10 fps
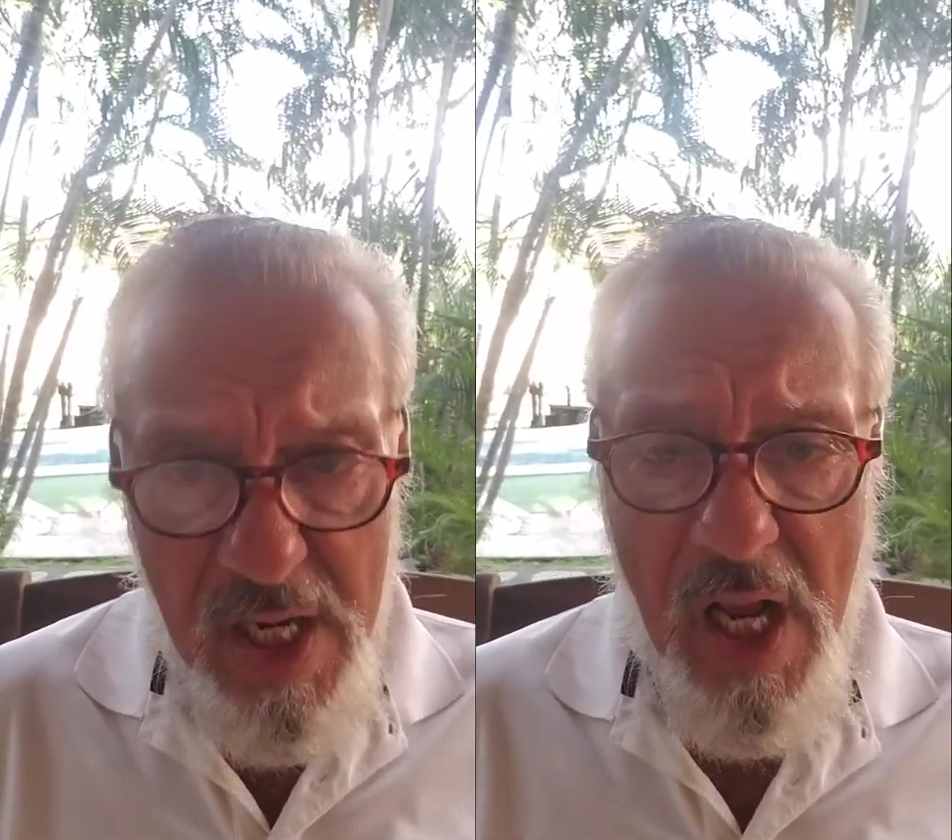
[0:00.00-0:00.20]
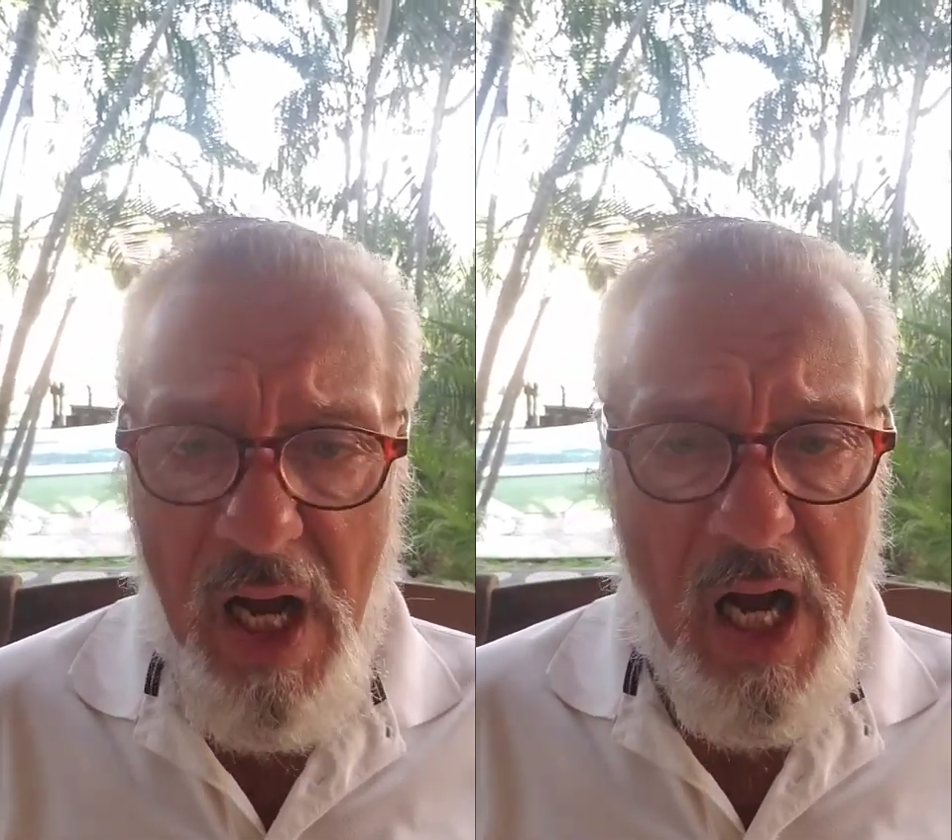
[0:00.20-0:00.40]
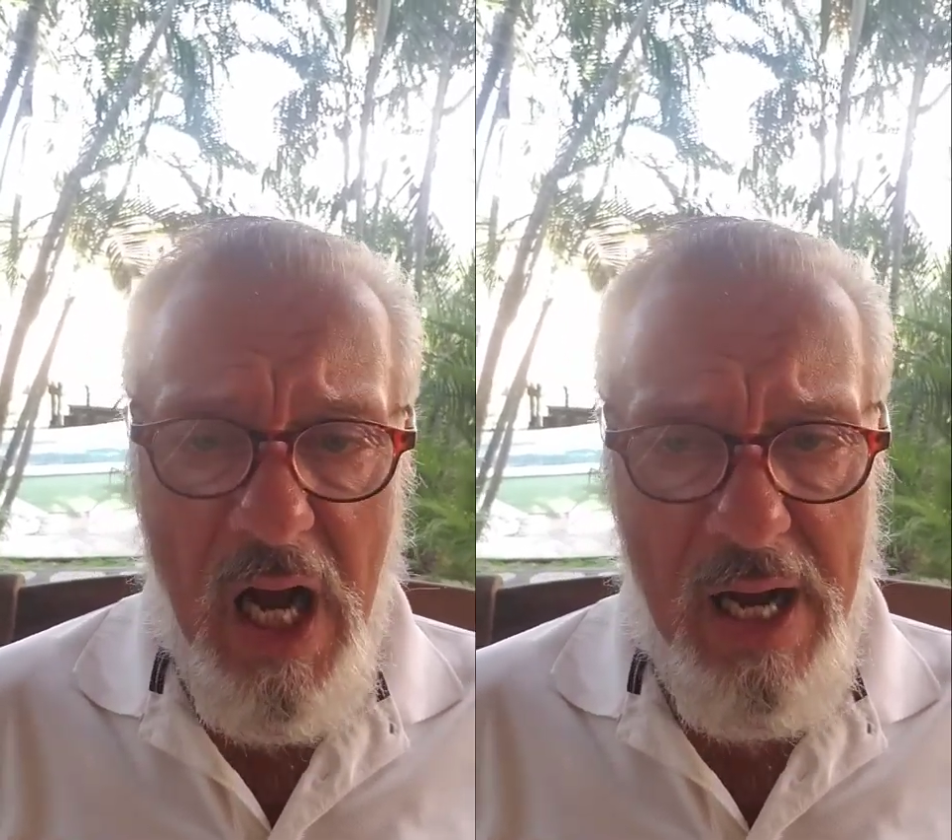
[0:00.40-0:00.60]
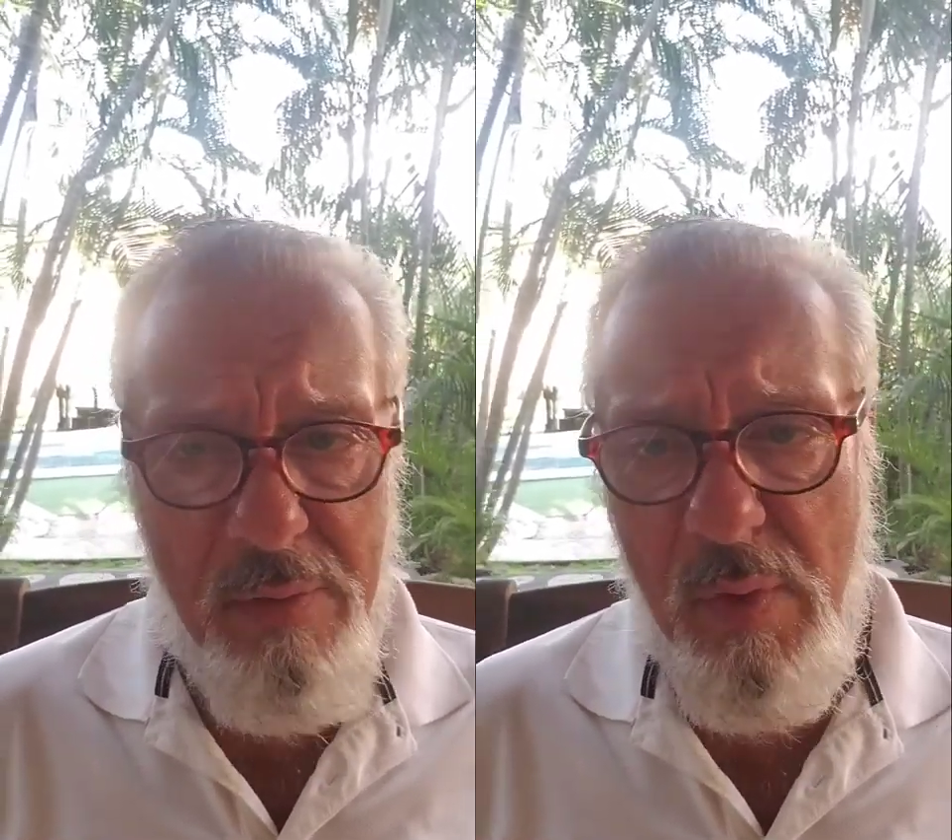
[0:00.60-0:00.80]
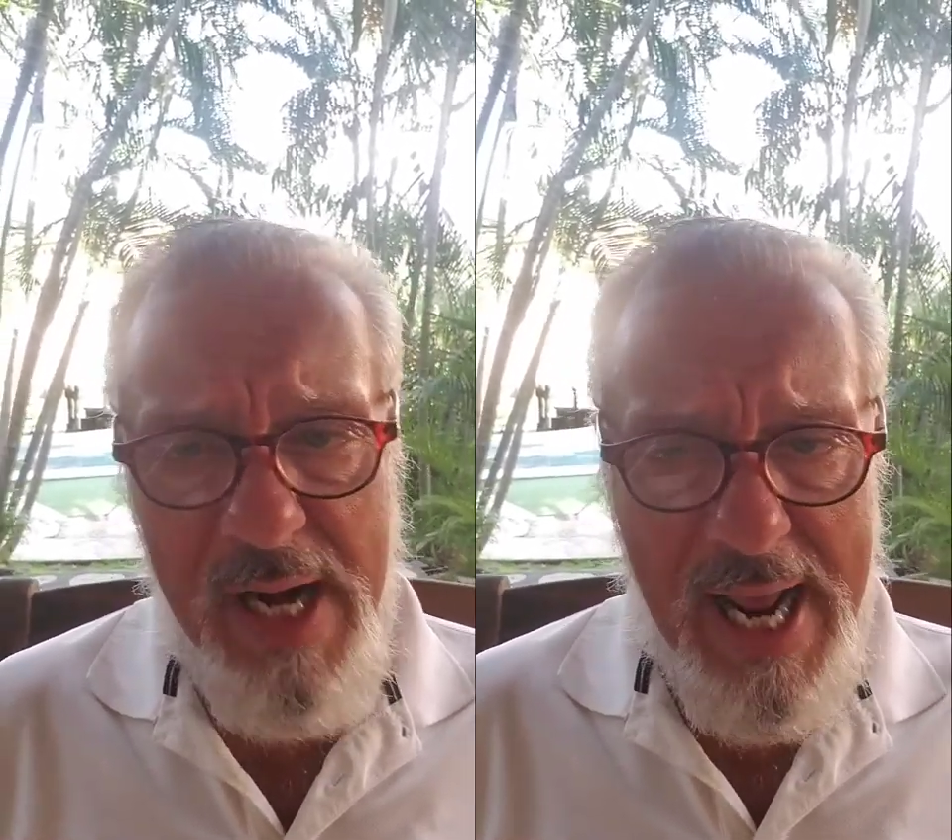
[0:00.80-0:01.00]

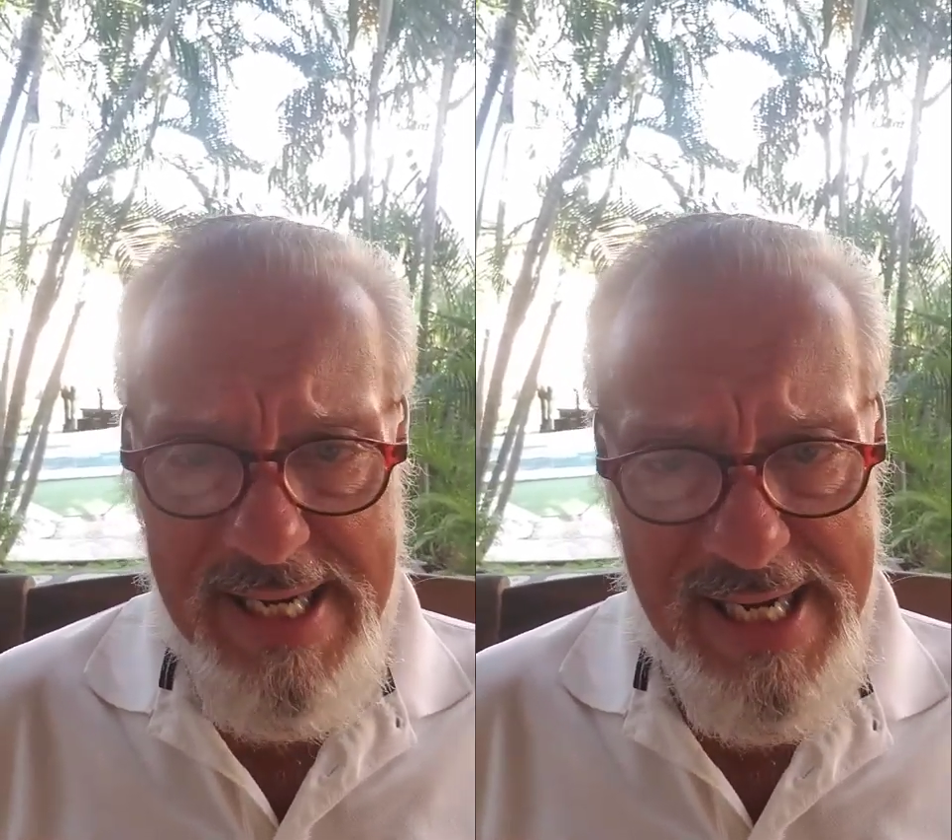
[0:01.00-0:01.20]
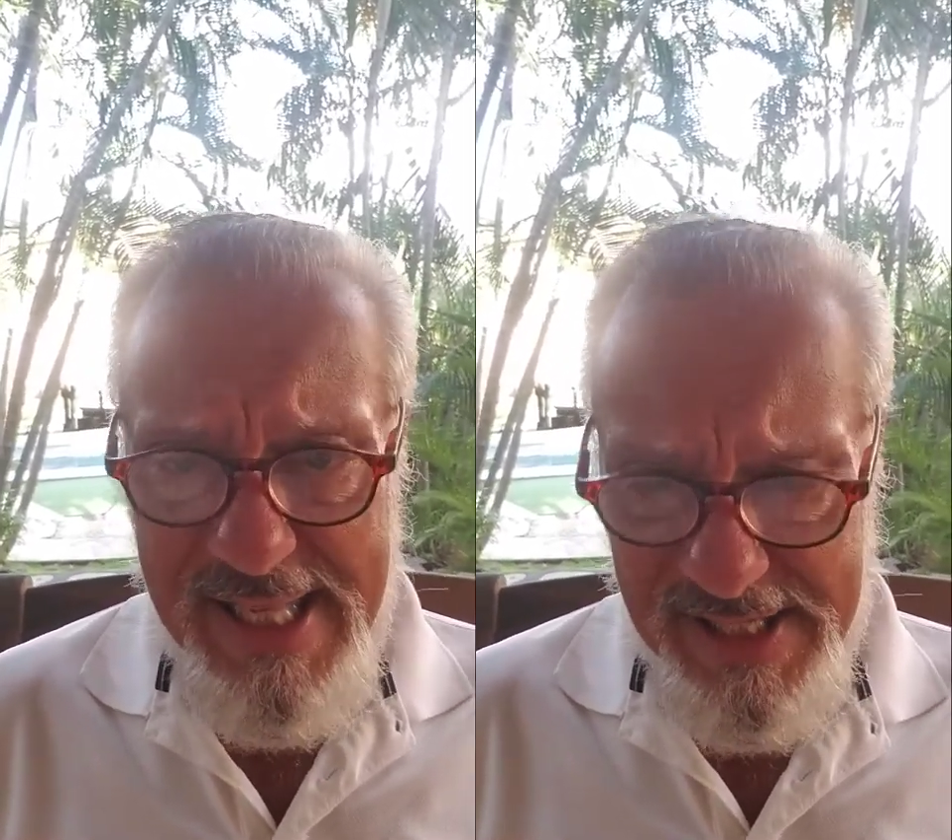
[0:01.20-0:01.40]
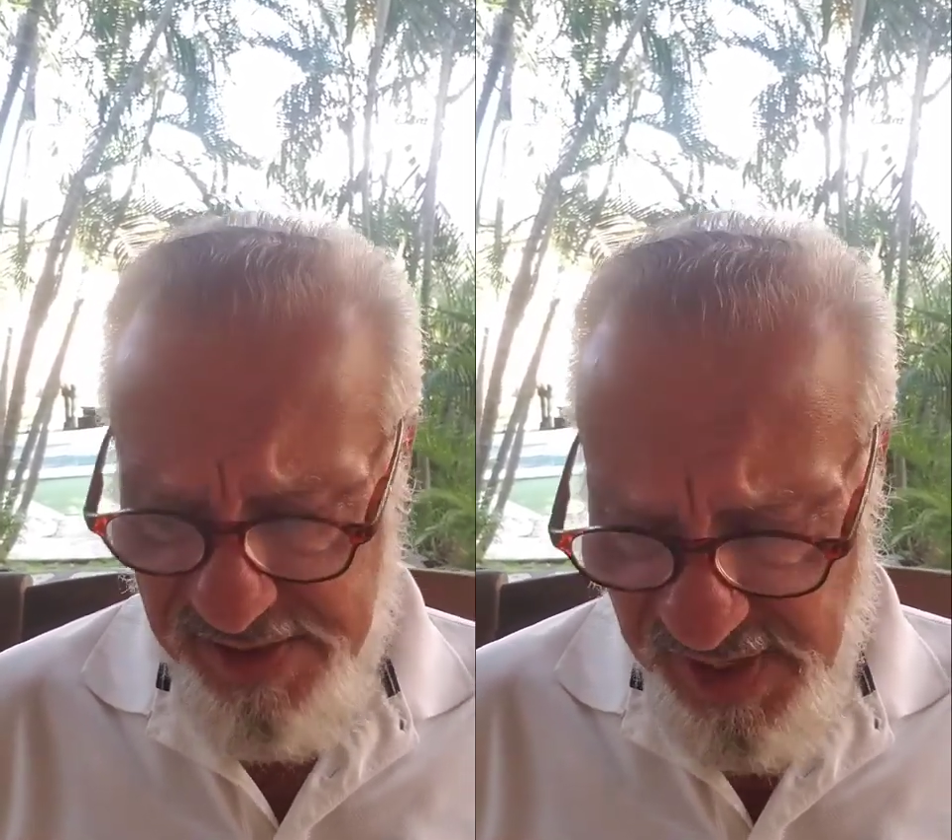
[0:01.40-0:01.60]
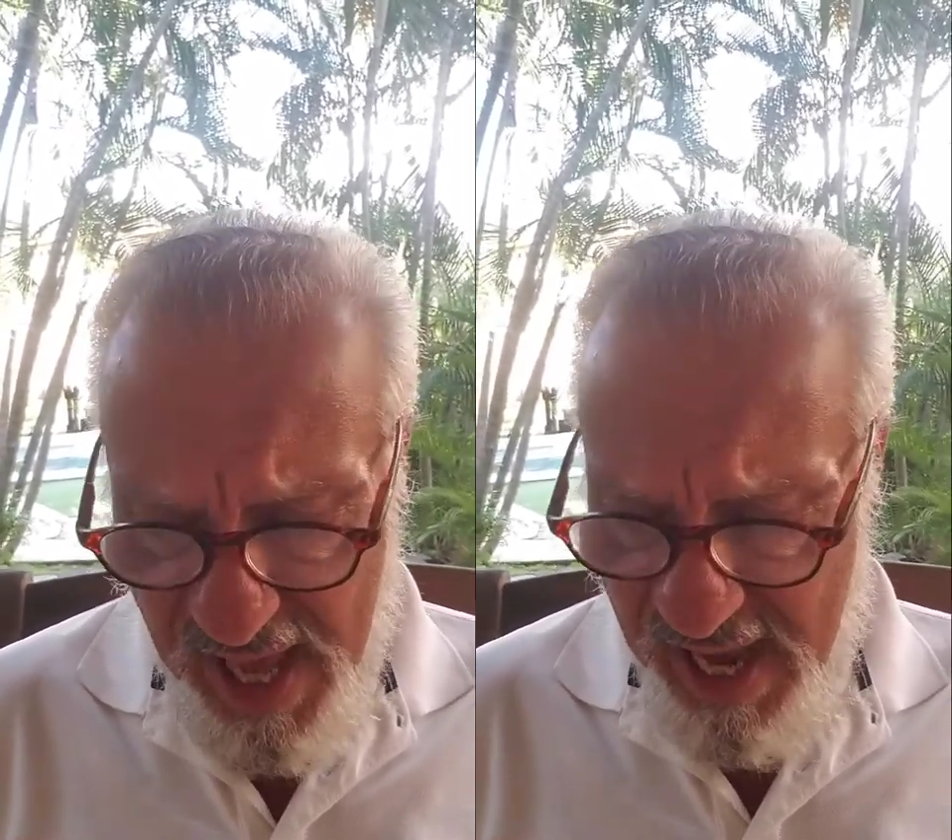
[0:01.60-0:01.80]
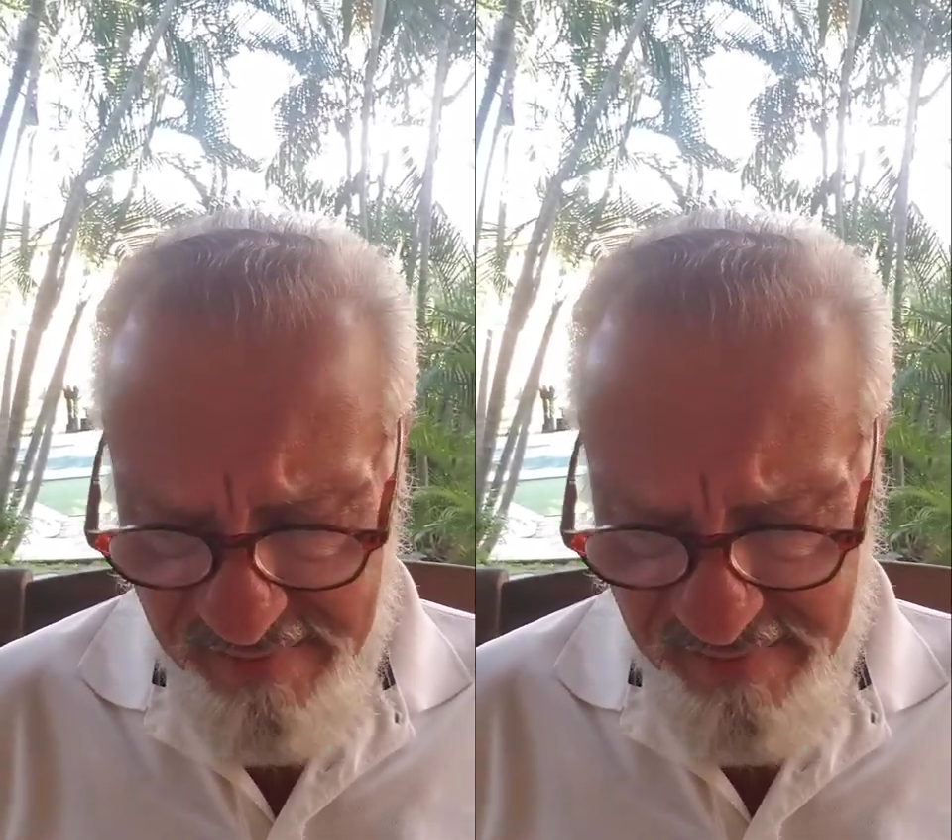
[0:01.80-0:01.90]
When I did this live,